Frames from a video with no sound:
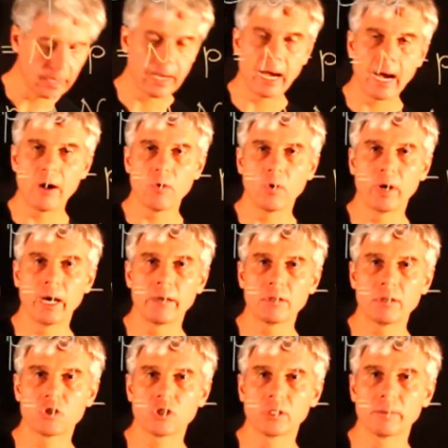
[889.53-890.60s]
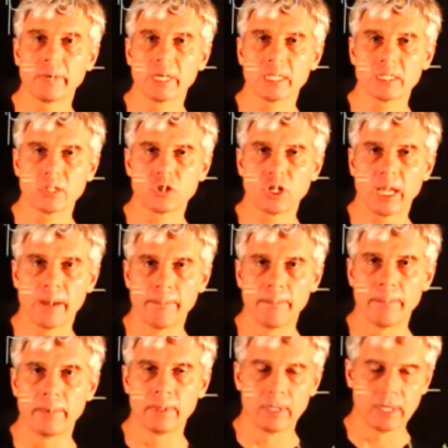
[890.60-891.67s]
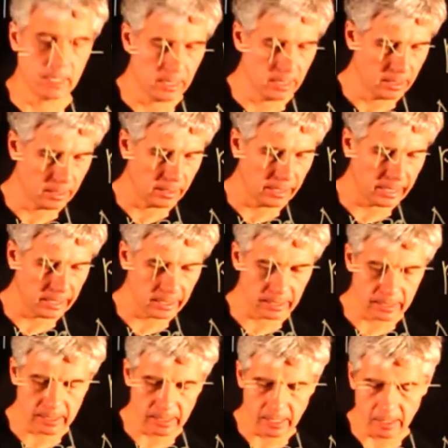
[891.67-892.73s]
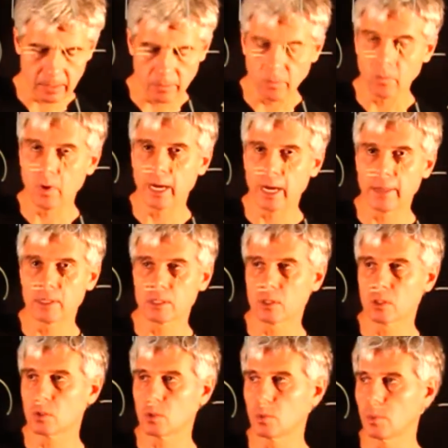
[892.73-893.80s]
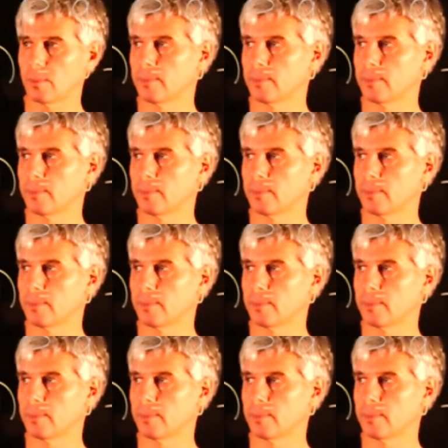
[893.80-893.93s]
our original message m. Let us see why this is true.